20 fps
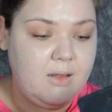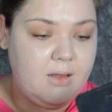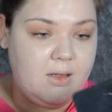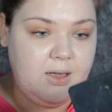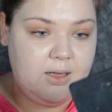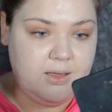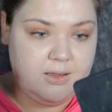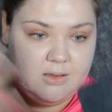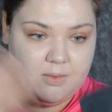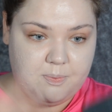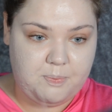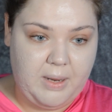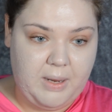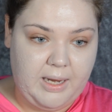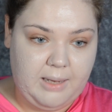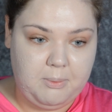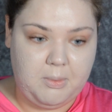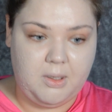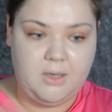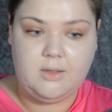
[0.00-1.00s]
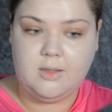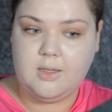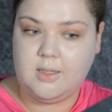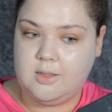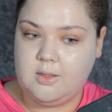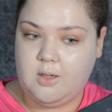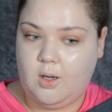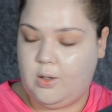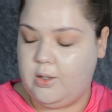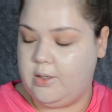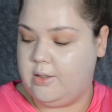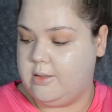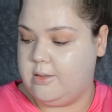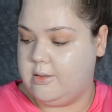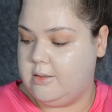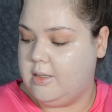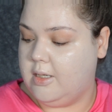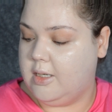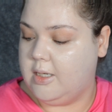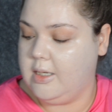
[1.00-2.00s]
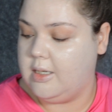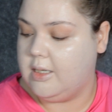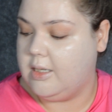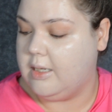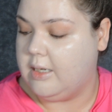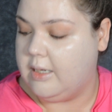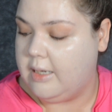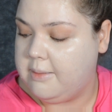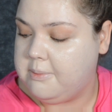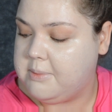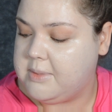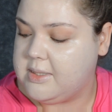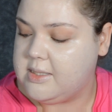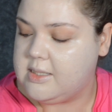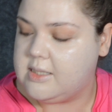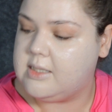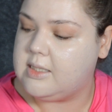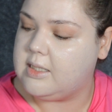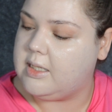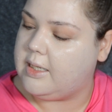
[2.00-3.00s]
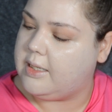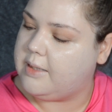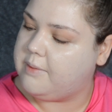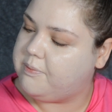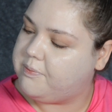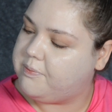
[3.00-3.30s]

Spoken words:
it's pigment and oil. Let me see.